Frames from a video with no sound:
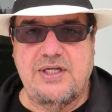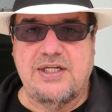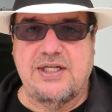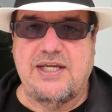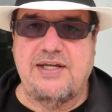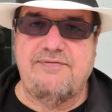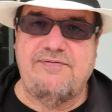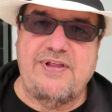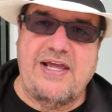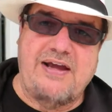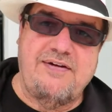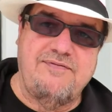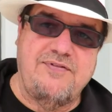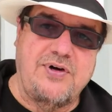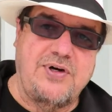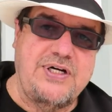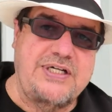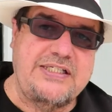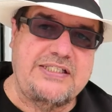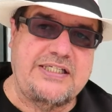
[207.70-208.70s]
give that
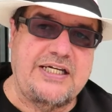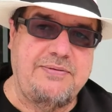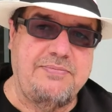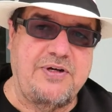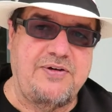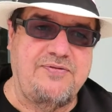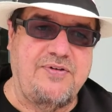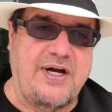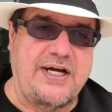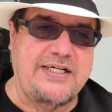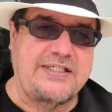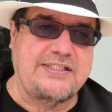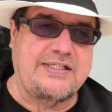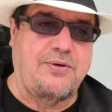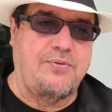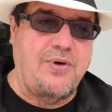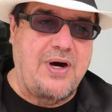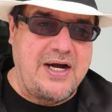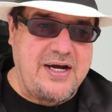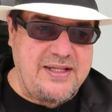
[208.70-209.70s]
very same advice.
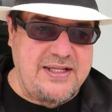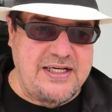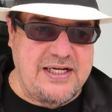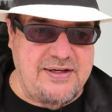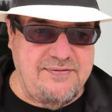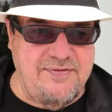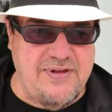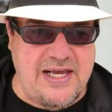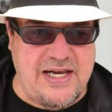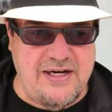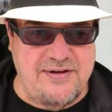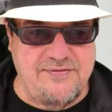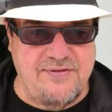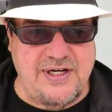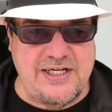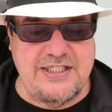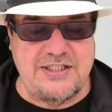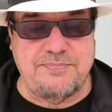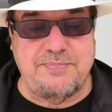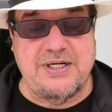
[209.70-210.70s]
Now, why do they give that
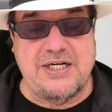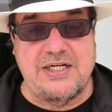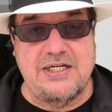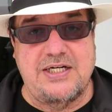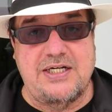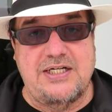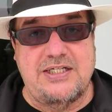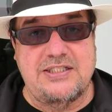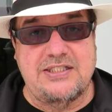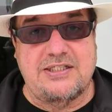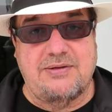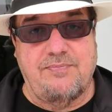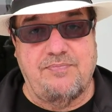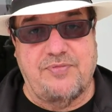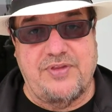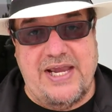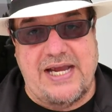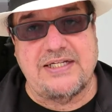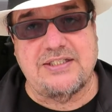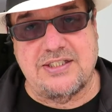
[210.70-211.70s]
advice? Because
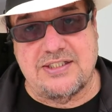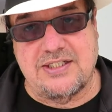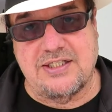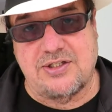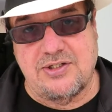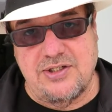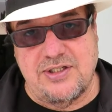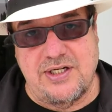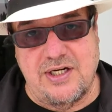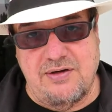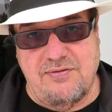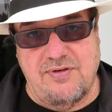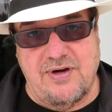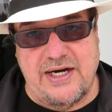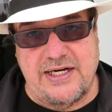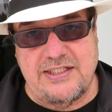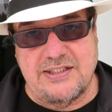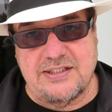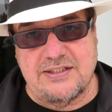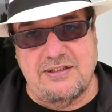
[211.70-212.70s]
that's the good
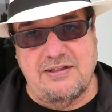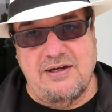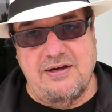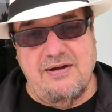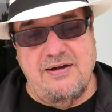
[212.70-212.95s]
advice.